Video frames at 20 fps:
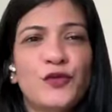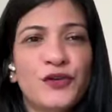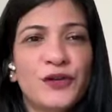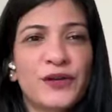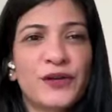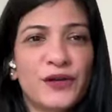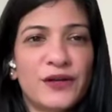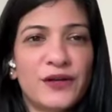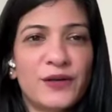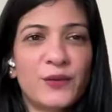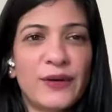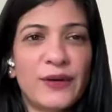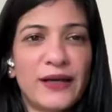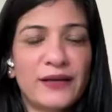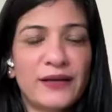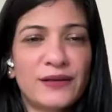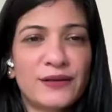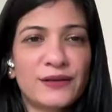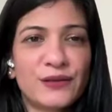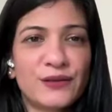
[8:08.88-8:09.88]
moving your
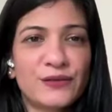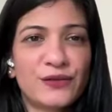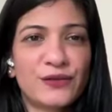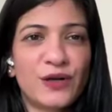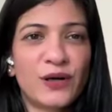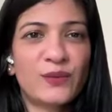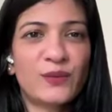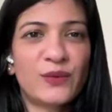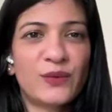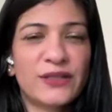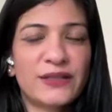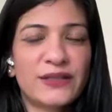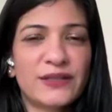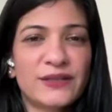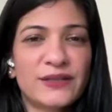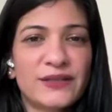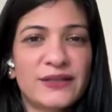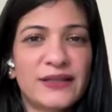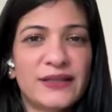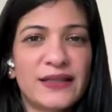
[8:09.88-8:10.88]
awareness from
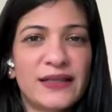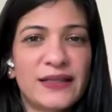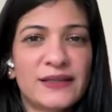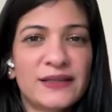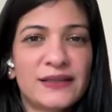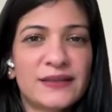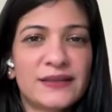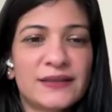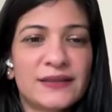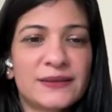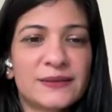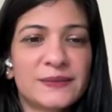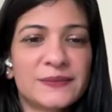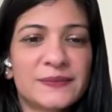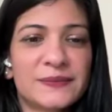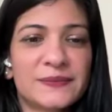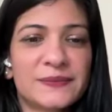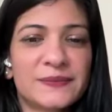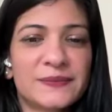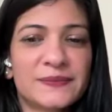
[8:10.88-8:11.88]
one to the other.
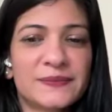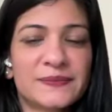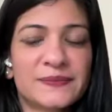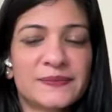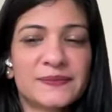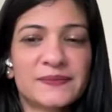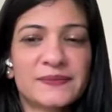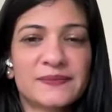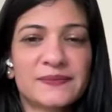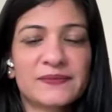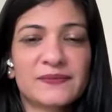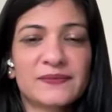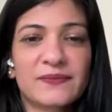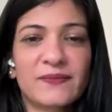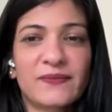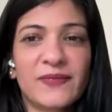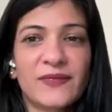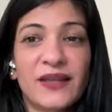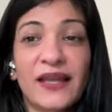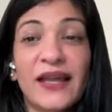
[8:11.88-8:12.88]

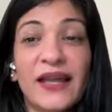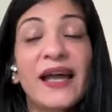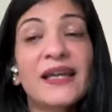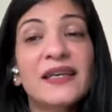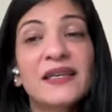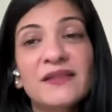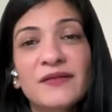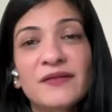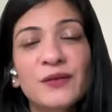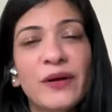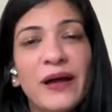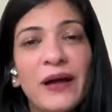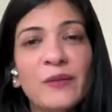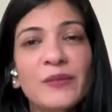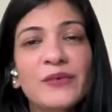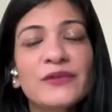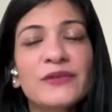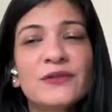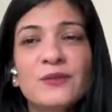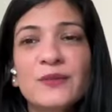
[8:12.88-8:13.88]
And if you
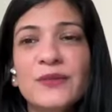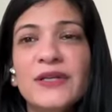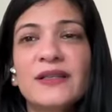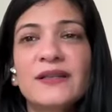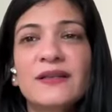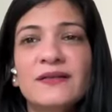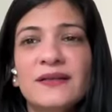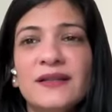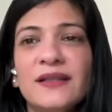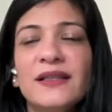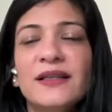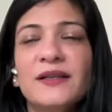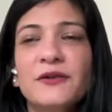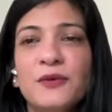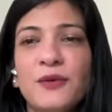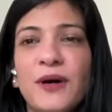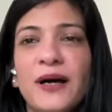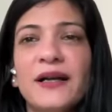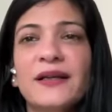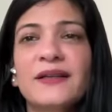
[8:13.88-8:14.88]
happen to be in a really
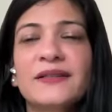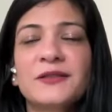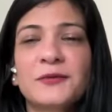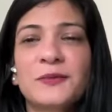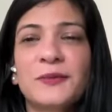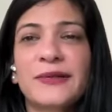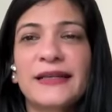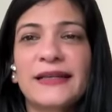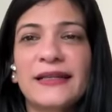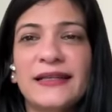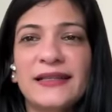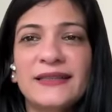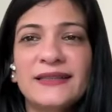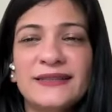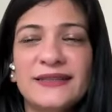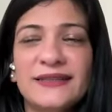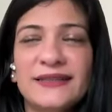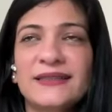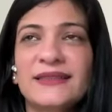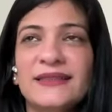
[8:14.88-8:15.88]
quiet
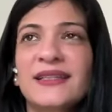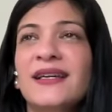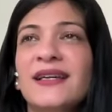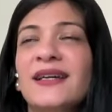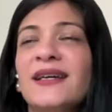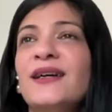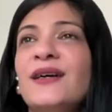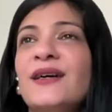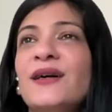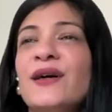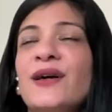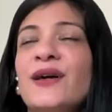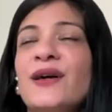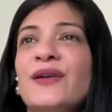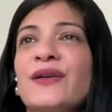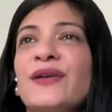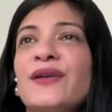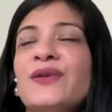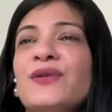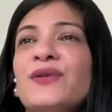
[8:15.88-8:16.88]
place,
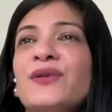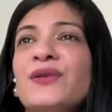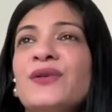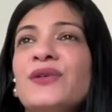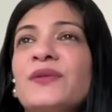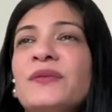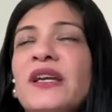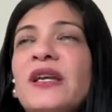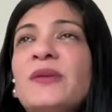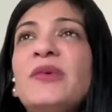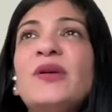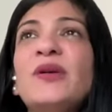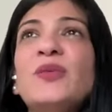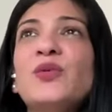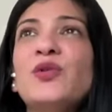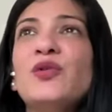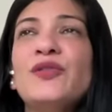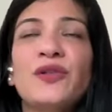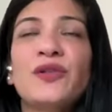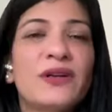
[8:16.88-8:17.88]
you could maybe
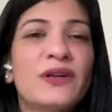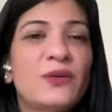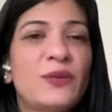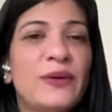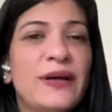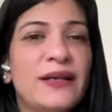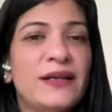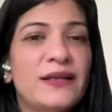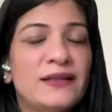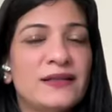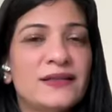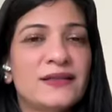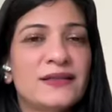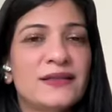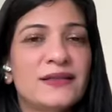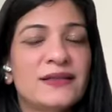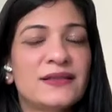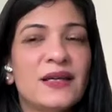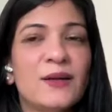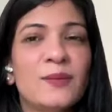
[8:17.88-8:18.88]
move your
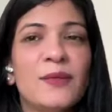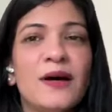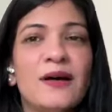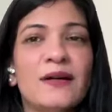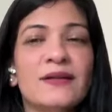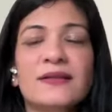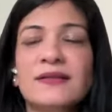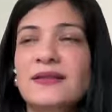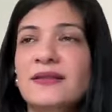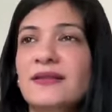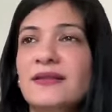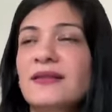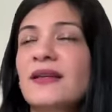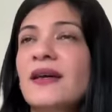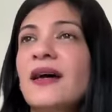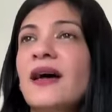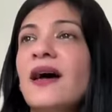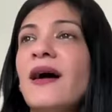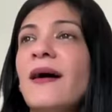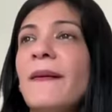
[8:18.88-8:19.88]
awareness amongst
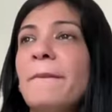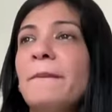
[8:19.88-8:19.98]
